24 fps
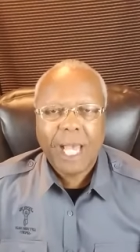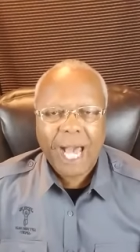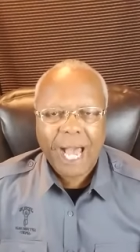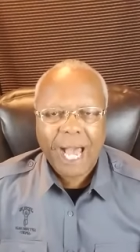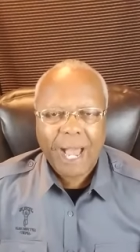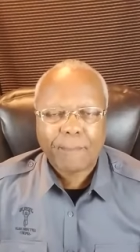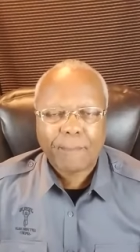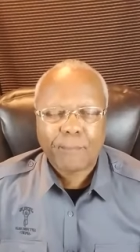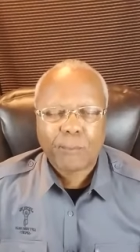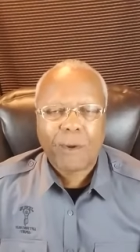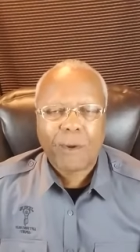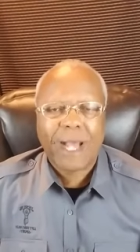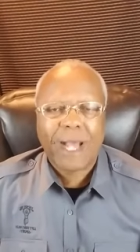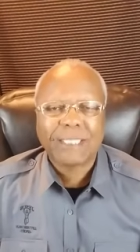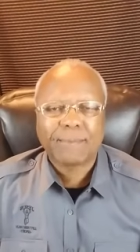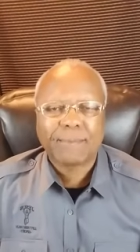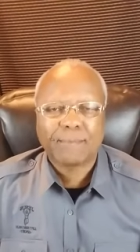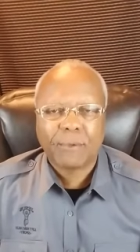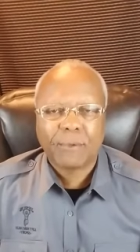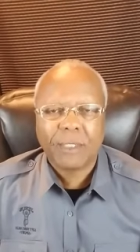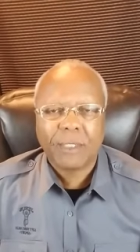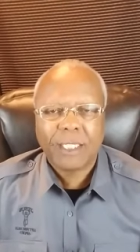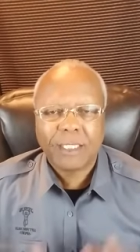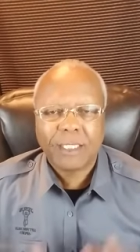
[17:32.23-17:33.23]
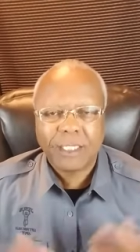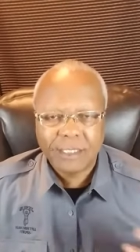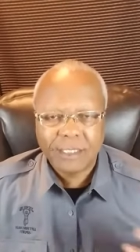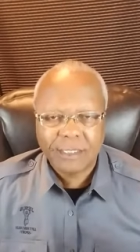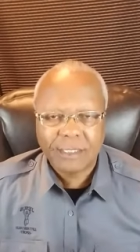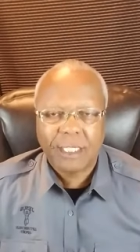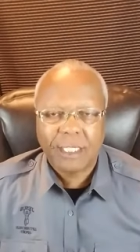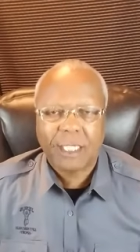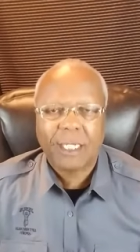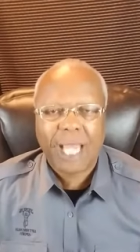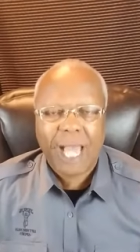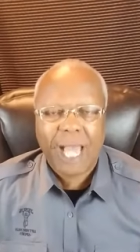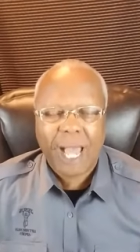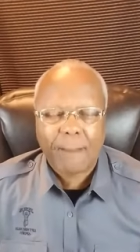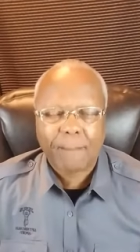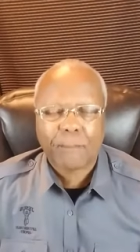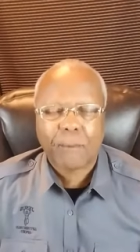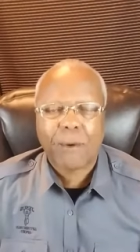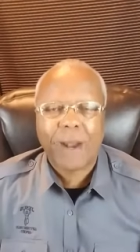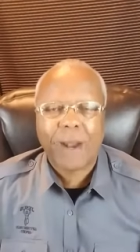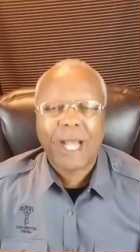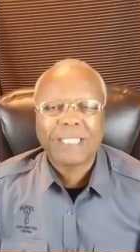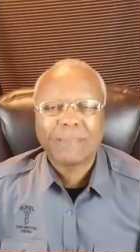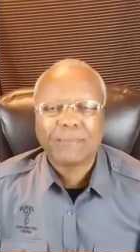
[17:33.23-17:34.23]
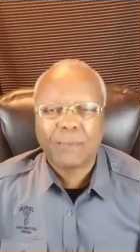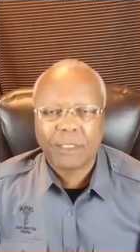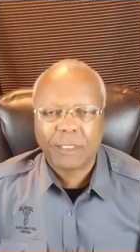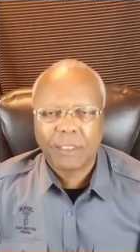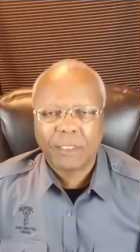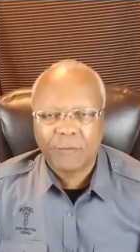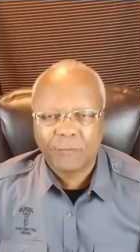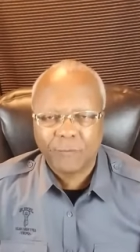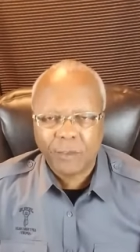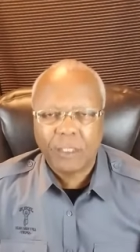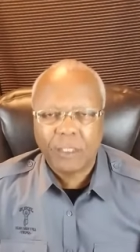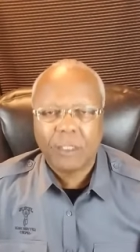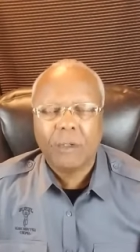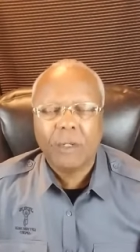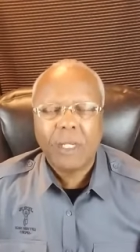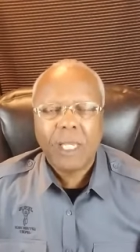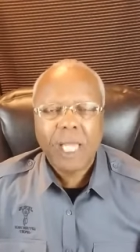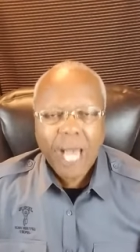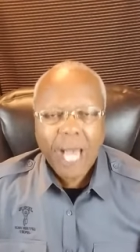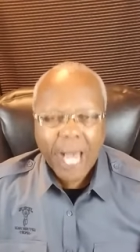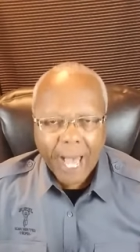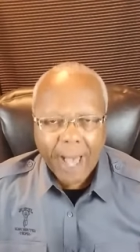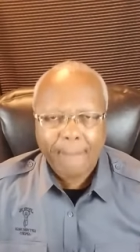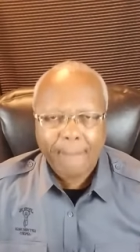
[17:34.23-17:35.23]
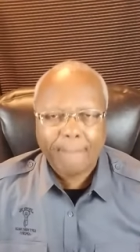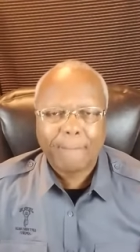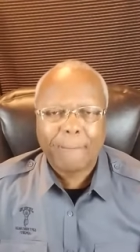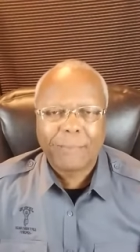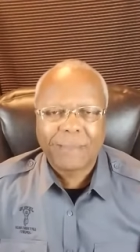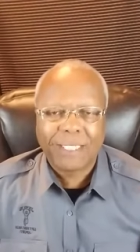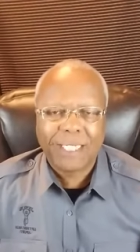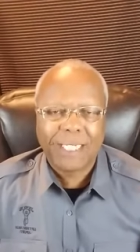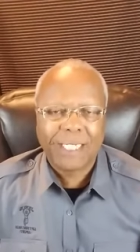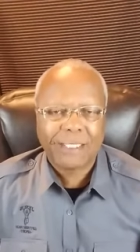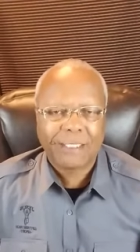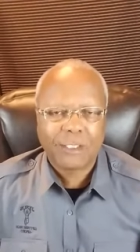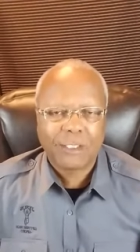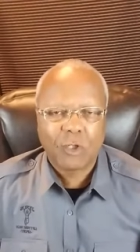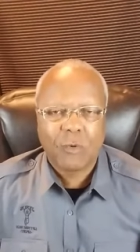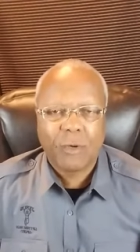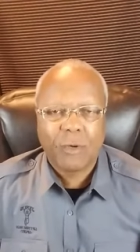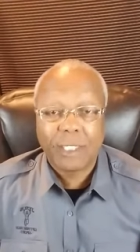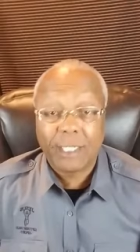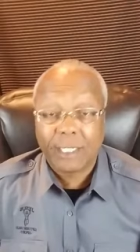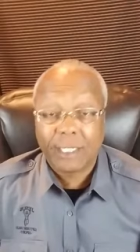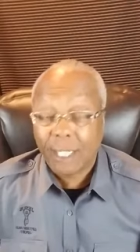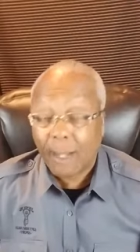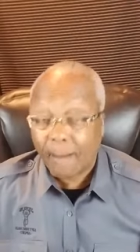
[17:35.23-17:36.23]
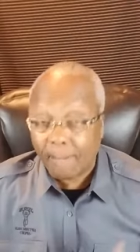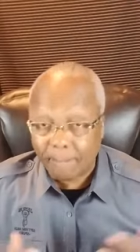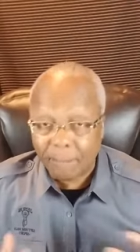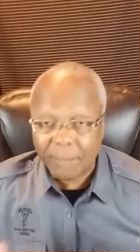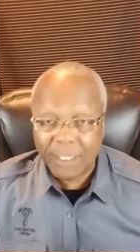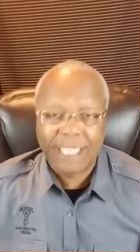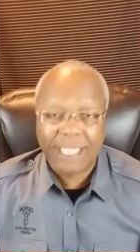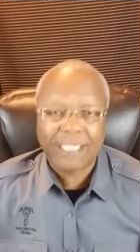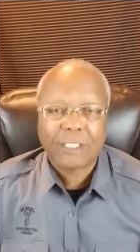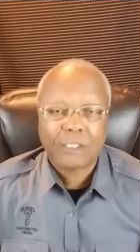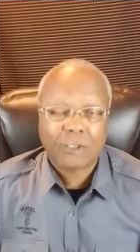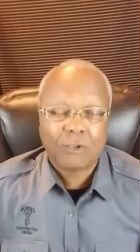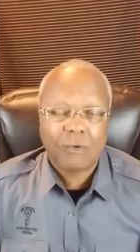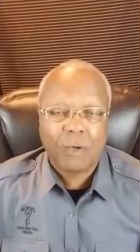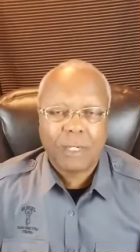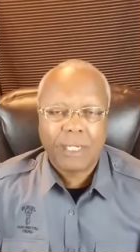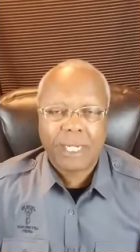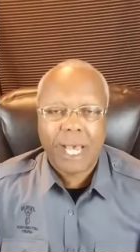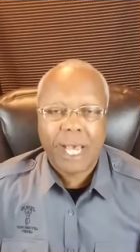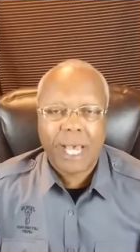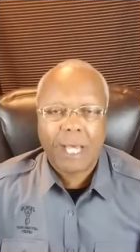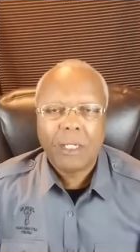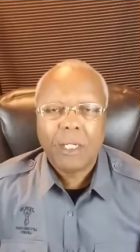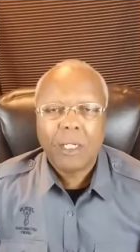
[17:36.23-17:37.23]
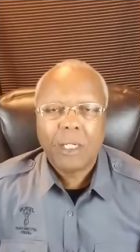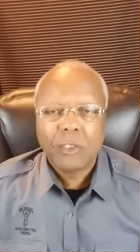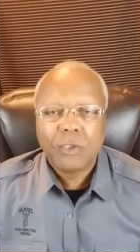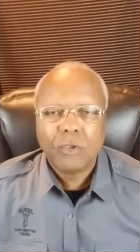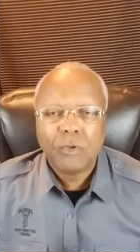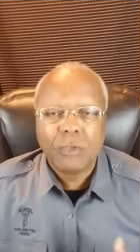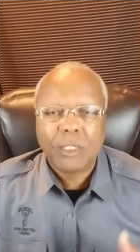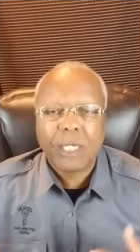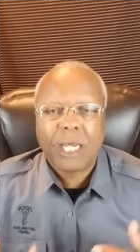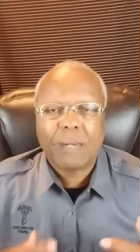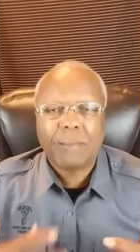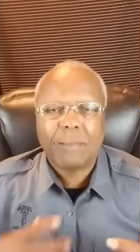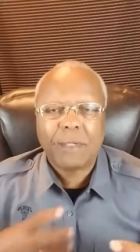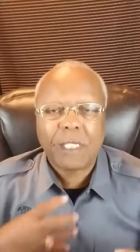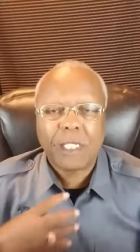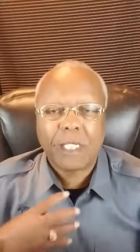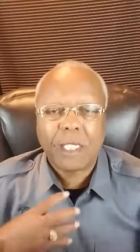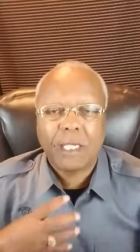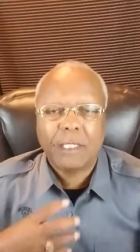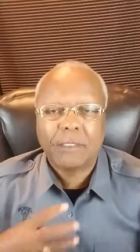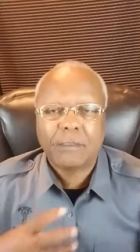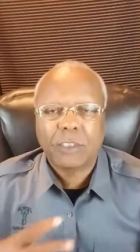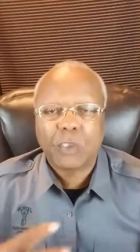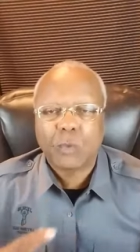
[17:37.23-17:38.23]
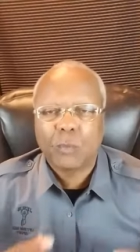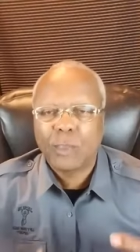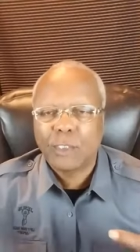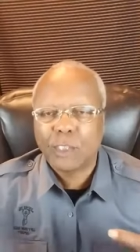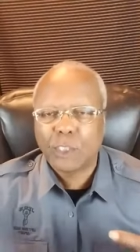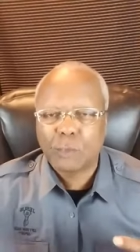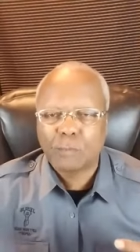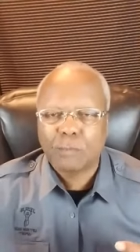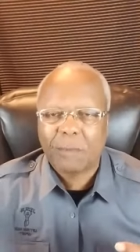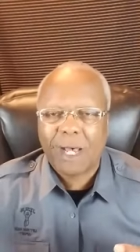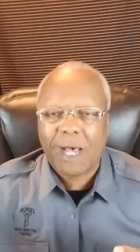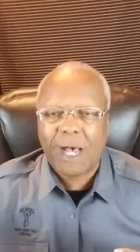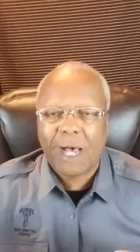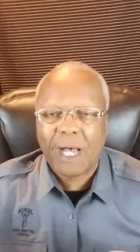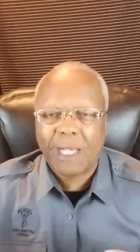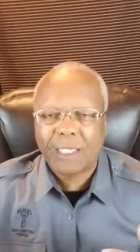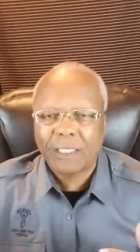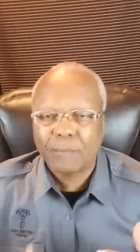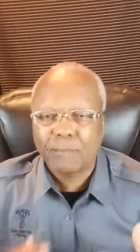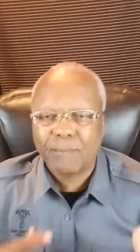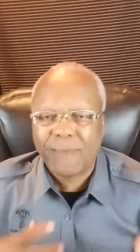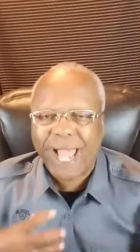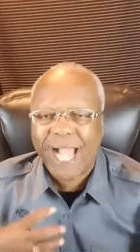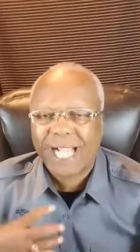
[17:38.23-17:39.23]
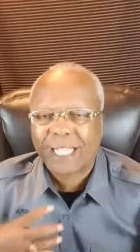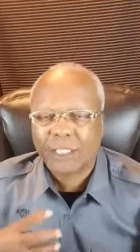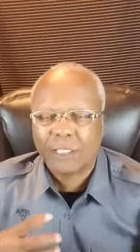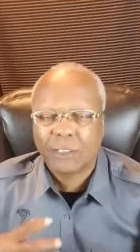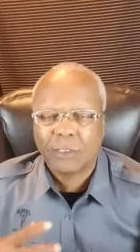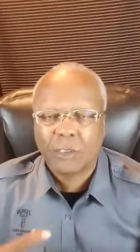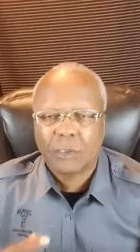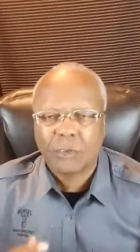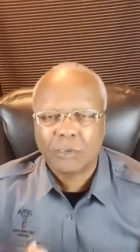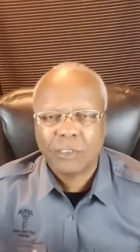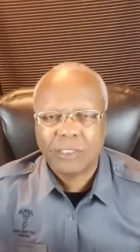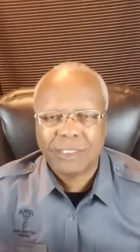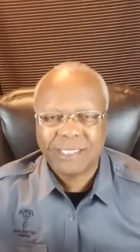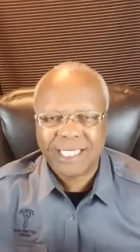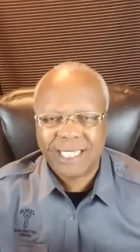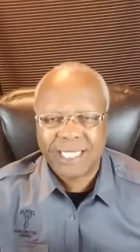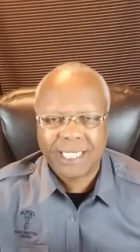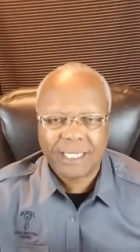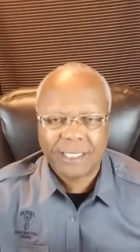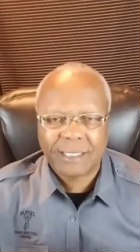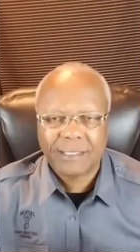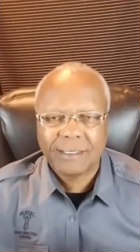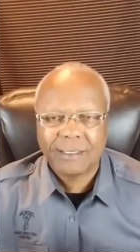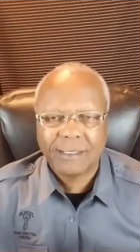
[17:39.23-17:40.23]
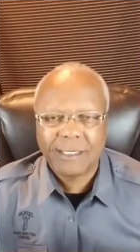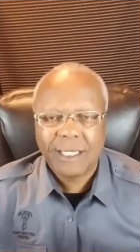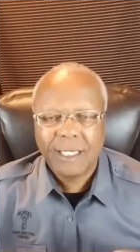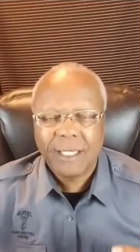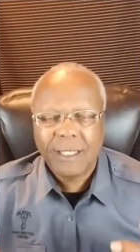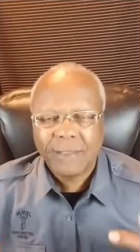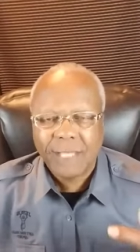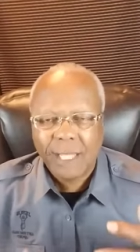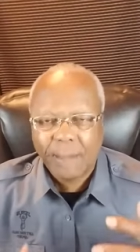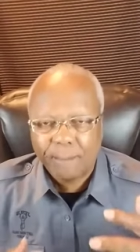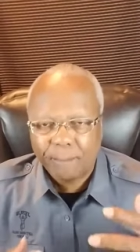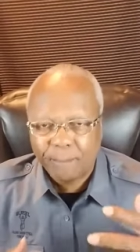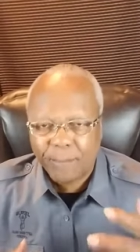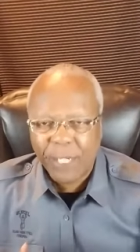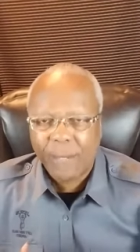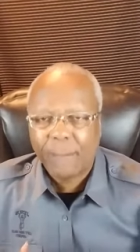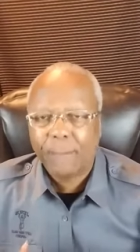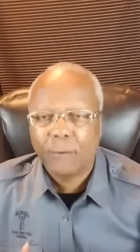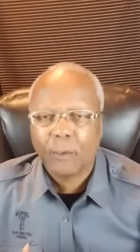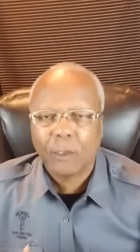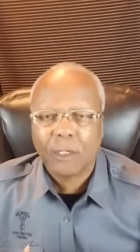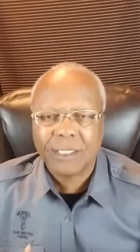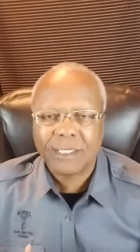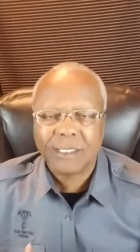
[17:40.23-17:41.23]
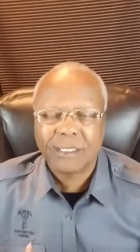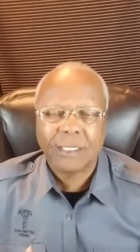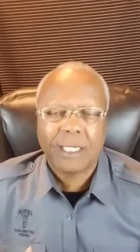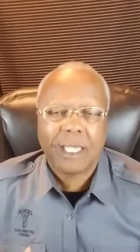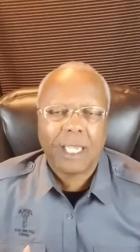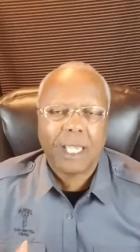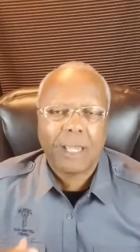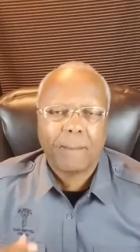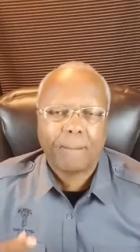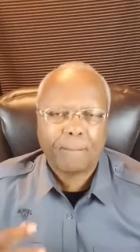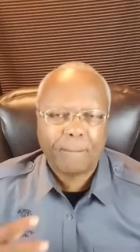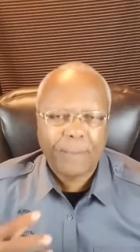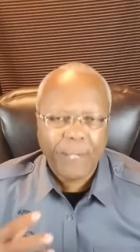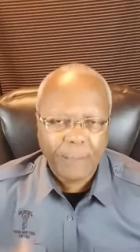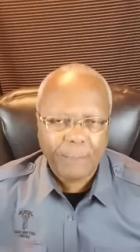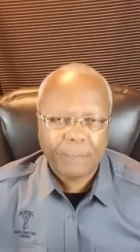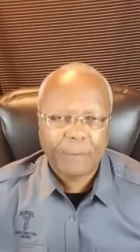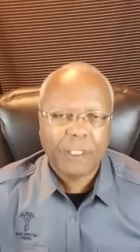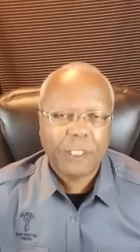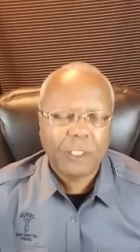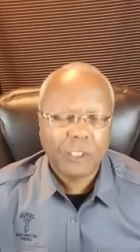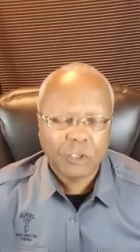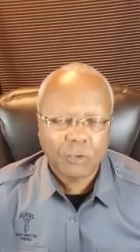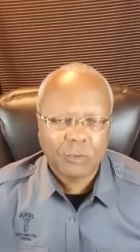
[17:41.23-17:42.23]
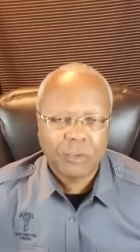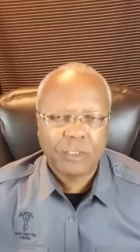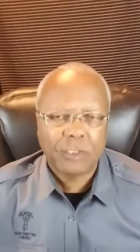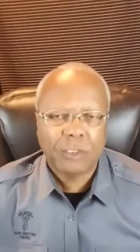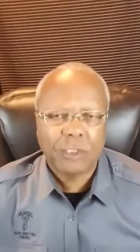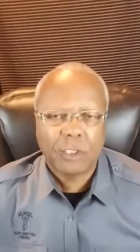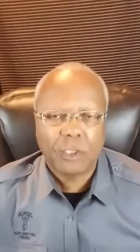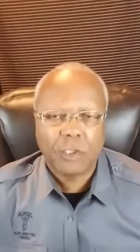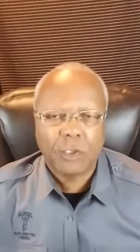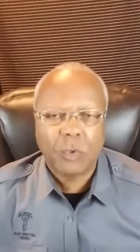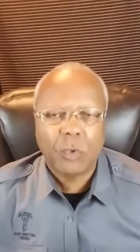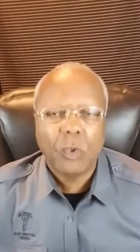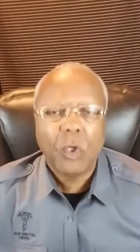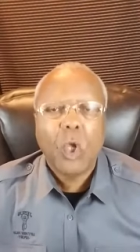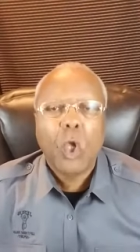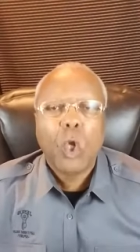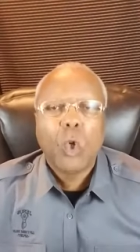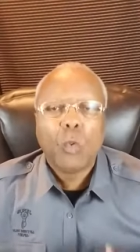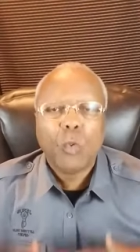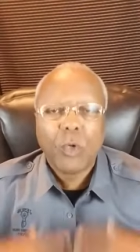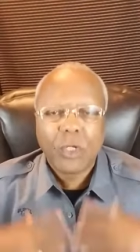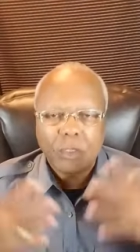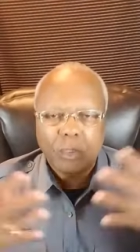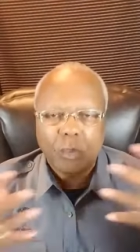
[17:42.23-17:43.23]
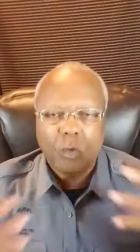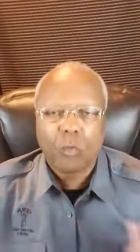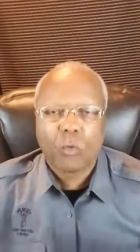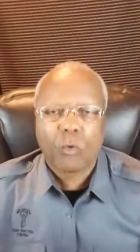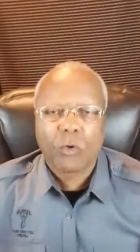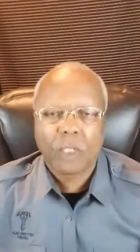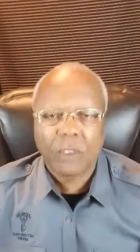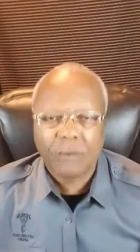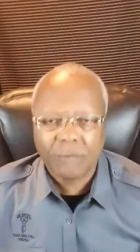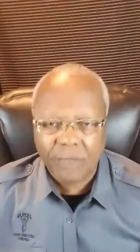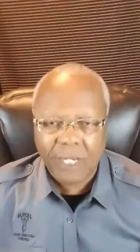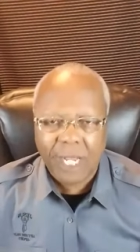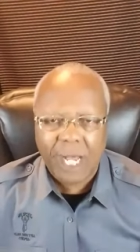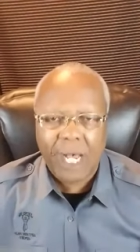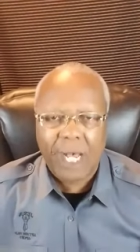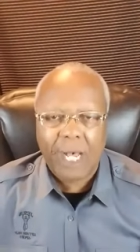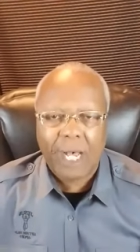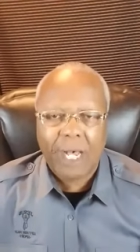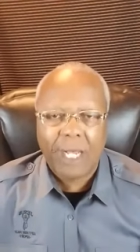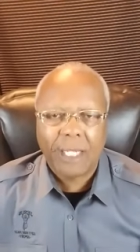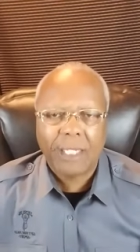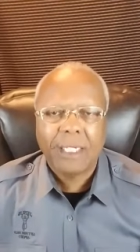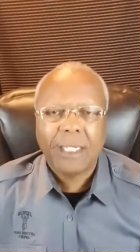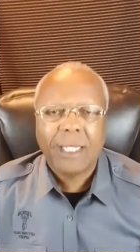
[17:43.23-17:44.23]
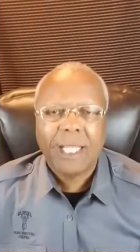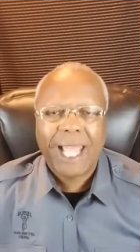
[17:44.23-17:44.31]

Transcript: I prosper in the city. I prosper in the field. I'm blessed going in. I'm blessed going out. You got to begin to respond back to those things that people are saying, people are doing to you with the word of God